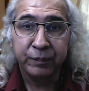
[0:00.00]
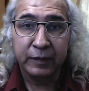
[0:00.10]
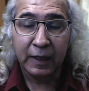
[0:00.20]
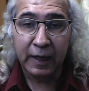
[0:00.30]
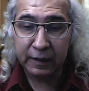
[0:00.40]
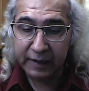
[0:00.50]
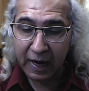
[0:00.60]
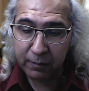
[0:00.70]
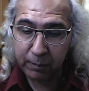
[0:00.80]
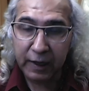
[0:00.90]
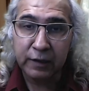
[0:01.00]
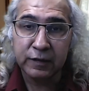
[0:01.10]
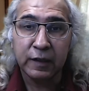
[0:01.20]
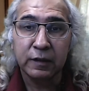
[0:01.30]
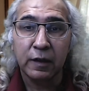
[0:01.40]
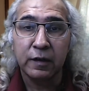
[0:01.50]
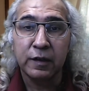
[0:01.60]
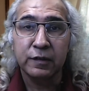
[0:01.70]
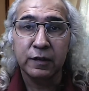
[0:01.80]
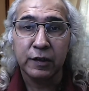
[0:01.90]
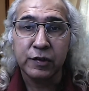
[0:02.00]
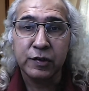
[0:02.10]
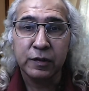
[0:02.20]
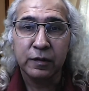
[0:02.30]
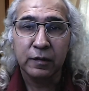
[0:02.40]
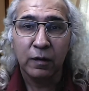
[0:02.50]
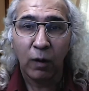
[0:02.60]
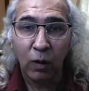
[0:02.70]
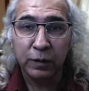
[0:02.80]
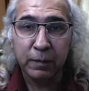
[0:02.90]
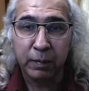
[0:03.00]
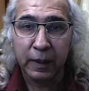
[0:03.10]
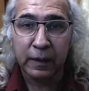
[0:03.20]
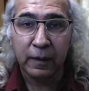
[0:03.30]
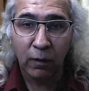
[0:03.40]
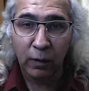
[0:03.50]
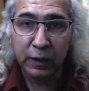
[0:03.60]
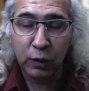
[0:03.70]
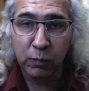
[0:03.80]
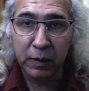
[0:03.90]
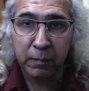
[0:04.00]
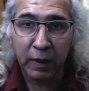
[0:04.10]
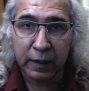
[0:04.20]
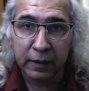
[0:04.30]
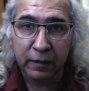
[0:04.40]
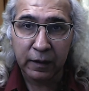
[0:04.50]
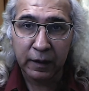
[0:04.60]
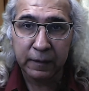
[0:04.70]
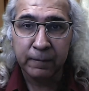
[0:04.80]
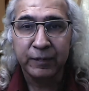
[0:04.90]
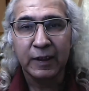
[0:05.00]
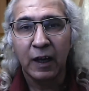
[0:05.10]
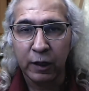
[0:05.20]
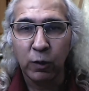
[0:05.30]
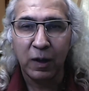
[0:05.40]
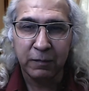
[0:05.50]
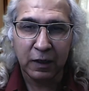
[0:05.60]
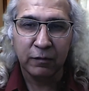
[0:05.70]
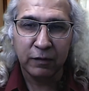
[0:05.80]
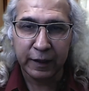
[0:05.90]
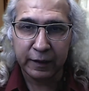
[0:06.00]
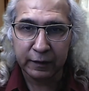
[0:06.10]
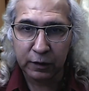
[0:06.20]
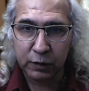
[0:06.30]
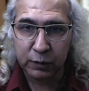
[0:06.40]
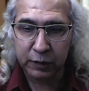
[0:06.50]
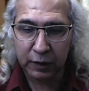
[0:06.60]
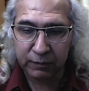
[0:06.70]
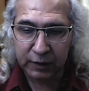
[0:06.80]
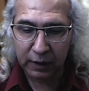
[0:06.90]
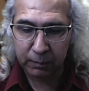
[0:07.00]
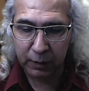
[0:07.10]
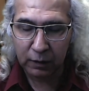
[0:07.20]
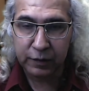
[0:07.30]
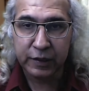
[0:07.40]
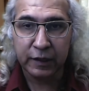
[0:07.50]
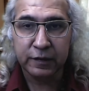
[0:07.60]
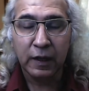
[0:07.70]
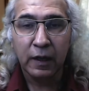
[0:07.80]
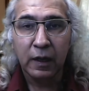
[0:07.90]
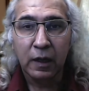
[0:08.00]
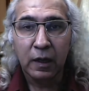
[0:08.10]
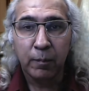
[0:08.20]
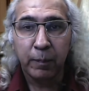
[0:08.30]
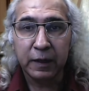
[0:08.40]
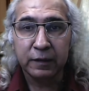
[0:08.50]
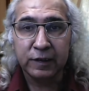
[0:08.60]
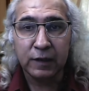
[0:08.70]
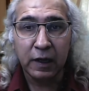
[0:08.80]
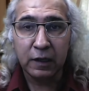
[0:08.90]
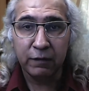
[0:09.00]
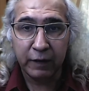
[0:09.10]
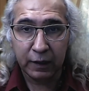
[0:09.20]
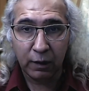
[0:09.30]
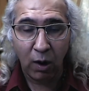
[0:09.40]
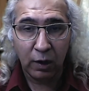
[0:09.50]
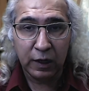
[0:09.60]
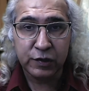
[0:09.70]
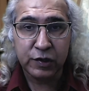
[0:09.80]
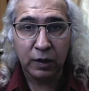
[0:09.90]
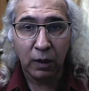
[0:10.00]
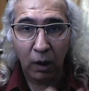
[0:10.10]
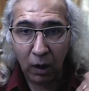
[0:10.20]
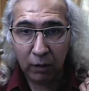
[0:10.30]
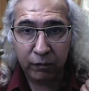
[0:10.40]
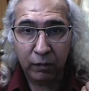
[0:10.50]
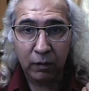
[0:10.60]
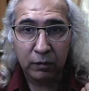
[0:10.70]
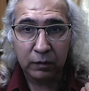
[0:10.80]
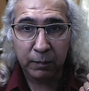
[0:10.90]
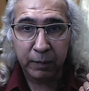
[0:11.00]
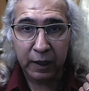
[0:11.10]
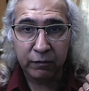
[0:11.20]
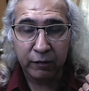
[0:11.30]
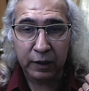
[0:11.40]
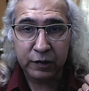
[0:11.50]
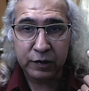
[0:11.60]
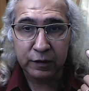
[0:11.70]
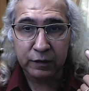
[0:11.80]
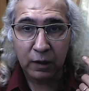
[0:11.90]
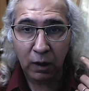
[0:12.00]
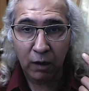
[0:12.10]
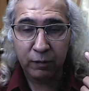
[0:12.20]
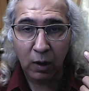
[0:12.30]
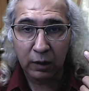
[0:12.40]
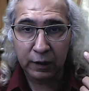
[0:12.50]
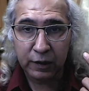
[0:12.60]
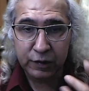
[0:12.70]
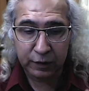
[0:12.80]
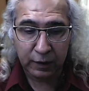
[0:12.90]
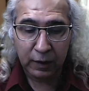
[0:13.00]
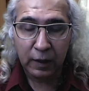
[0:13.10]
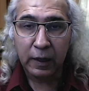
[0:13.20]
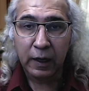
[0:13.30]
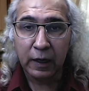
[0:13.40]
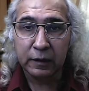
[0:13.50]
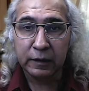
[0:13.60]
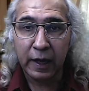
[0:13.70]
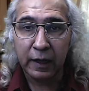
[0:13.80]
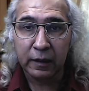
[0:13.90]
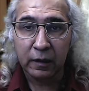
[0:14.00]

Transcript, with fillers: And that brings in the research on the brain, on human mind, right? I know I'm conflating the two terms, I apologize. But scientific knowledge of the brain functions of cognition and then